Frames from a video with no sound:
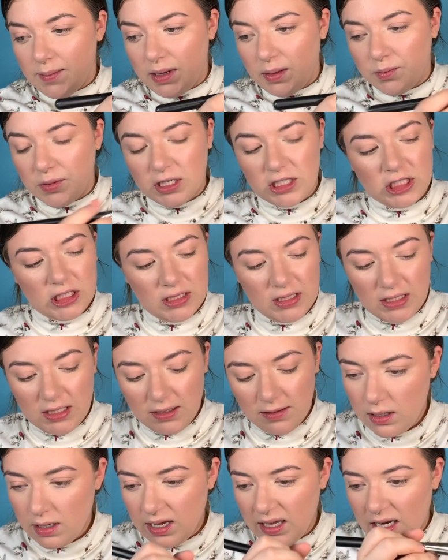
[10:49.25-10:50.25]
brush in
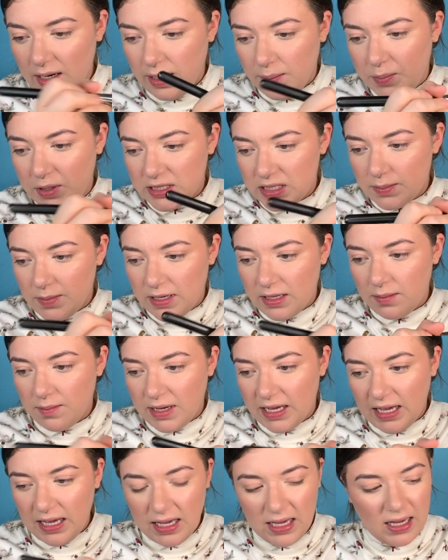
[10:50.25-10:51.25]
it, and I put some on
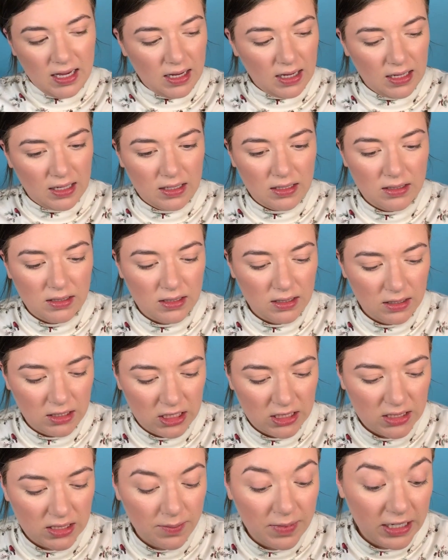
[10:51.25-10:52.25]
my hand just to make